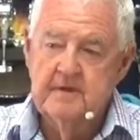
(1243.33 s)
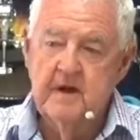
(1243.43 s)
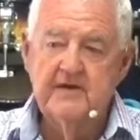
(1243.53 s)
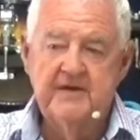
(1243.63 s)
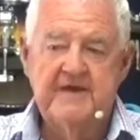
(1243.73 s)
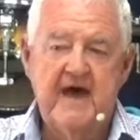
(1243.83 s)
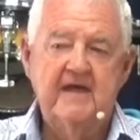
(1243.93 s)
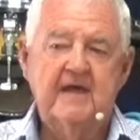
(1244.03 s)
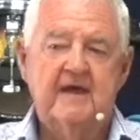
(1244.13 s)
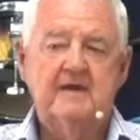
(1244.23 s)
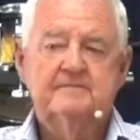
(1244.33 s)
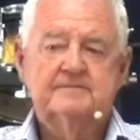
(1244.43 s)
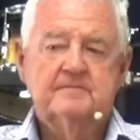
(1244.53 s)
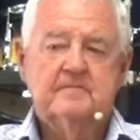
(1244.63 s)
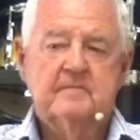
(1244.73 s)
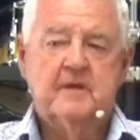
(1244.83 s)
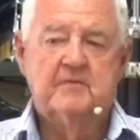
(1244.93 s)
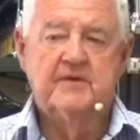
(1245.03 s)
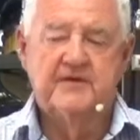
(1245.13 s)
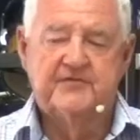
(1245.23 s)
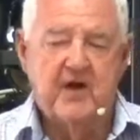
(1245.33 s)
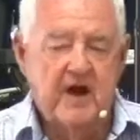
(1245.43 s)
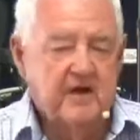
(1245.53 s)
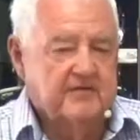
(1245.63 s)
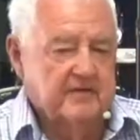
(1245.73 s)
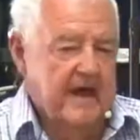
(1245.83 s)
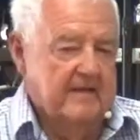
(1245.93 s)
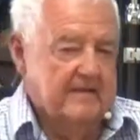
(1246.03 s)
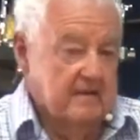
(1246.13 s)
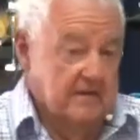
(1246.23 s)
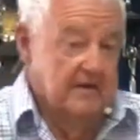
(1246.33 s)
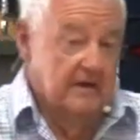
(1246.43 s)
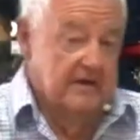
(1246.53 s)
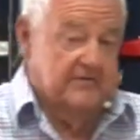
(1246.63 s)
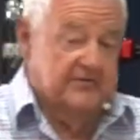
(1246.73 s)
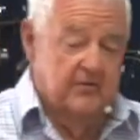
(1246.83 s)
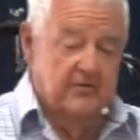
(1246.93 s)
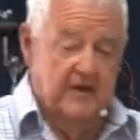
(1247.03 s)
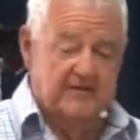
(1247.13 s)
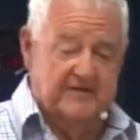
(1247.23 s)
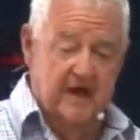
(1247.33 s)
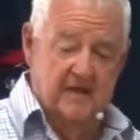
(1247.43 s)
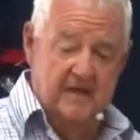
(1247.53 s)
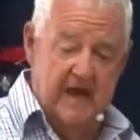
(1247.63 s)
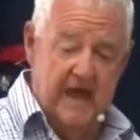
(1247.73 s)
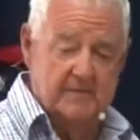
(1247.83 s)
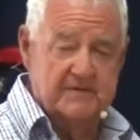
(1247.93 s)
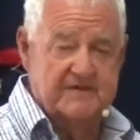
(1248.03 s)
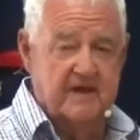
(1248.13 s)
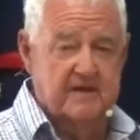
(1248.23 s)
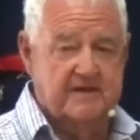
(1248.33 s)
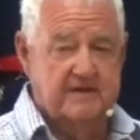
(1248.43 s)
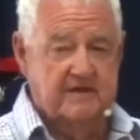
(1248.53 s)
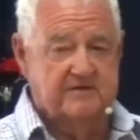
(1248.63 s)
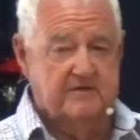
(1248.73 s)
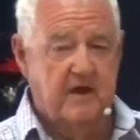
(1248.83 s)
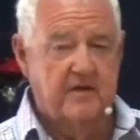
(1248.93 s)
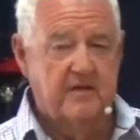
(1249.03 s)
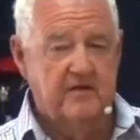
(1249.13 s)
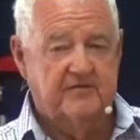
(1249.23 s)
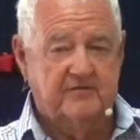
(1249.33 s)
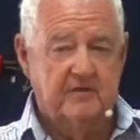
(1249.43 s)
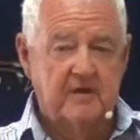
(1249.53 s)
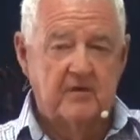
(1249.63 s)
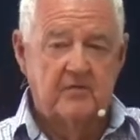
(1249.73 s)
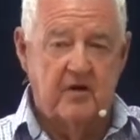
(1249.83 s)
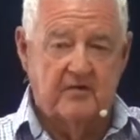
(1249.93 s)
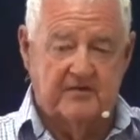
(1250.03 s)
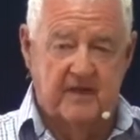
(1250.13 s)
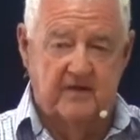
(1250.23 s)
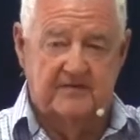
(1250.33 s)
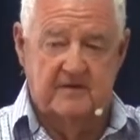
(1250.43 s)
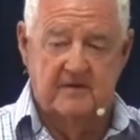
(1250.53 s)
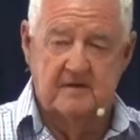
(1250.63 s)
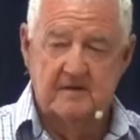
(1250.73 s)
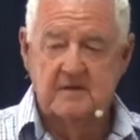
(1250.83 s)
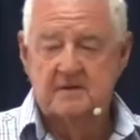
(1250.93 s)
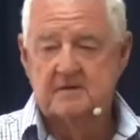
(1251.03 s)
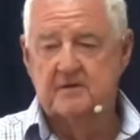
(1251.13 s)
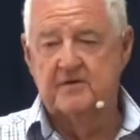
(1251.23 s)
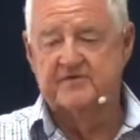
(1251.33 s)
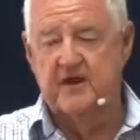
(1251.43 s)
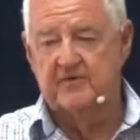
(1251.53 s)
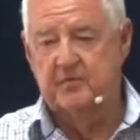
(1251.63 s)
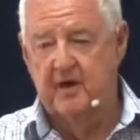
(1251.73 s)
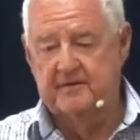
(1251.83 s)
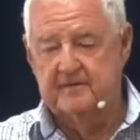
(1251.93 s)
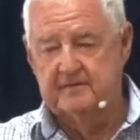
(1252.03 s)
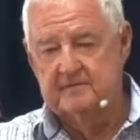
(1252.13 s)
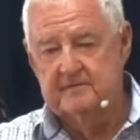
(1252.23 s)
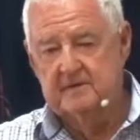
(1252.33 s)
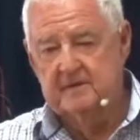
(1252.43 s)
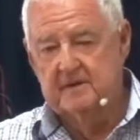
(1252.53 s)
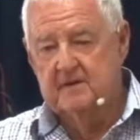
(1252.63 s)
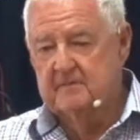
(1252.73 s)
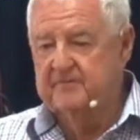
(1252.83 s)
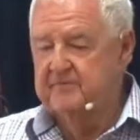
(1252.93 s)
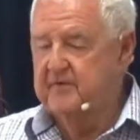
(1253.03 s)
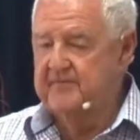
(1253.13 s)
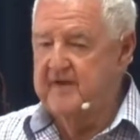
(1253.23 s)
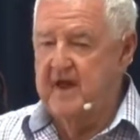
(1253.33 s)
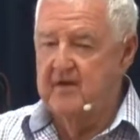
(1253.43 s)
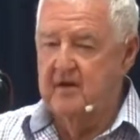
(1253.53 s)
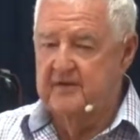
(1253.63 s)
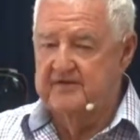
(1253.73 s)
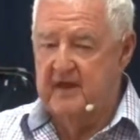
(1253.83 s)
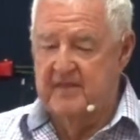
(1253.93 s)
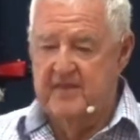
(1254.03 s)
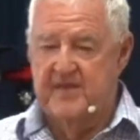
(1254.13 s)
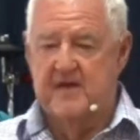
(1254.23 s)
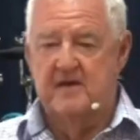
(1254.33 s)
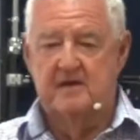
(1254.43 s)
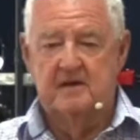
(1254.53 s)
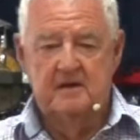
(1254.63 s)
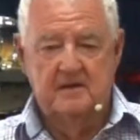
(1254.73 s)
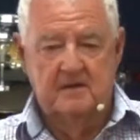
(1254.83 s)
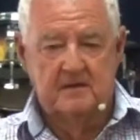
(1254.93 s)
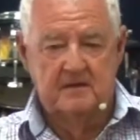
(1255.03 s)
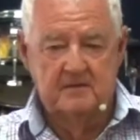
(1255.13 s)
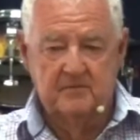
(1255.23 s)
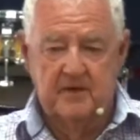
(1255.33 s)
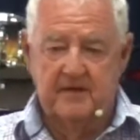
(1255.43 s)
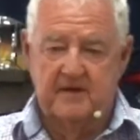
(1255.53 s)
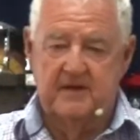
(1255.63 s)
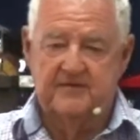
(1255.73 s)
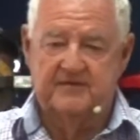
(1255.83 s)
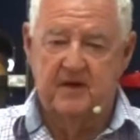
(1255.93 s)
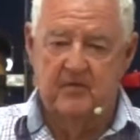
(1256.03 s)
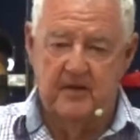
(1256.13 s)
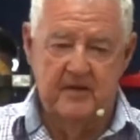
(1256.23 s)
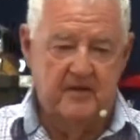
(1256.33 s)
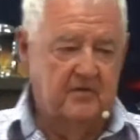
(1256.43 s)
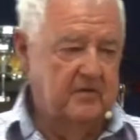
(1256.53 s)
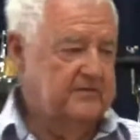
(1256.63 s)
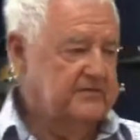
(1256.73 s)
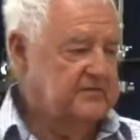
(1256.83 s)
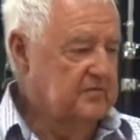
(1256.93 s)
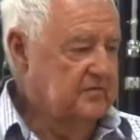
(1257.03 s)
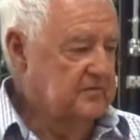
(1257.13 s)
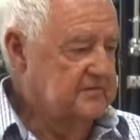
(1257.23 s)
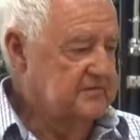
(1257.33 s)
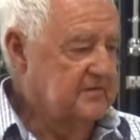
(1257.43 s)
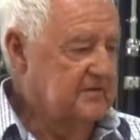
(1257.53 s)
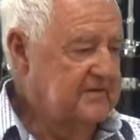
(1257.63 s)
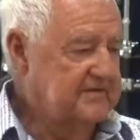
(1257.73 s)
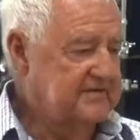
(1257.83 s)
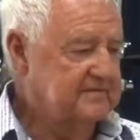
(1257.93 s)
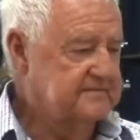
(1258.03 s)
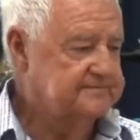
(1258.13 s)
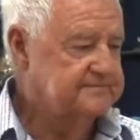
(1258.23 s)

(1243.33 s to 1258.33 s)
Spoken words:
You know, today they, with the drugs and that, it's true, they say that 80% of the kids that go to those rock things and goodness knows what, we've now got this other thing where the kids go, what do they call it, schoolies?